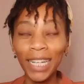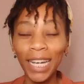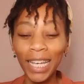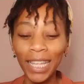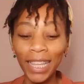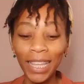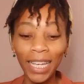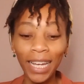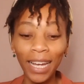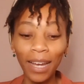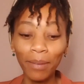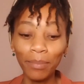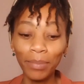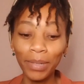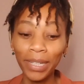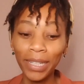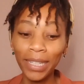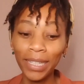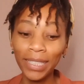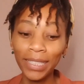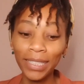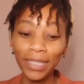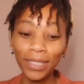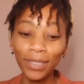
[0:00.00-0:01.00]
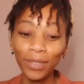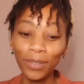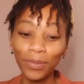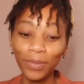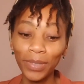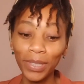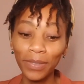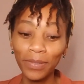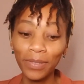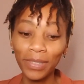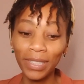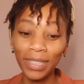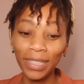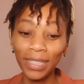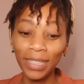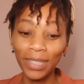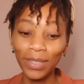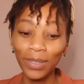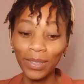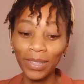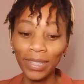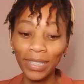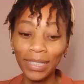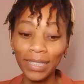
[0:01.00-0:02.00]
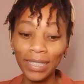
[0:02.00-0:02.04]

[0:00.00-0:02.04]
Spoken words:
I think I'm guilty of everything on this